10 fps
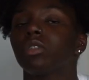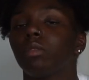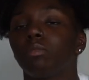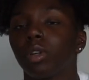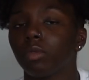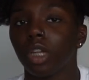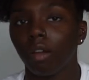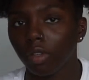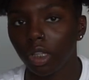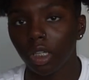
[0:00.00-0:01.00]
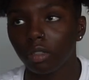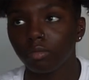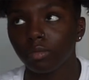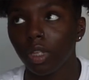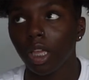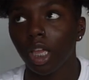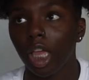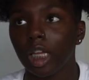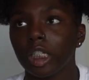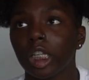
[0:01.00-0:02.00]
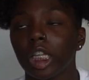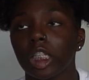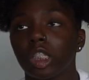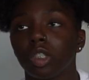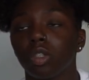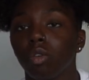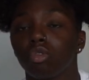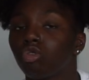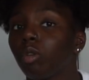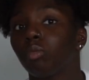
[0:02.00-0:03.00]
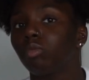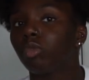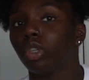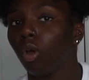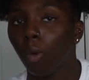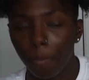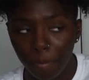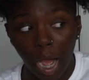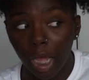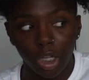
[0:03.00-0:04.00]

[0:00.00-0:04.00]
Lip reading: videos on pretty much everything, and it goes from, you know,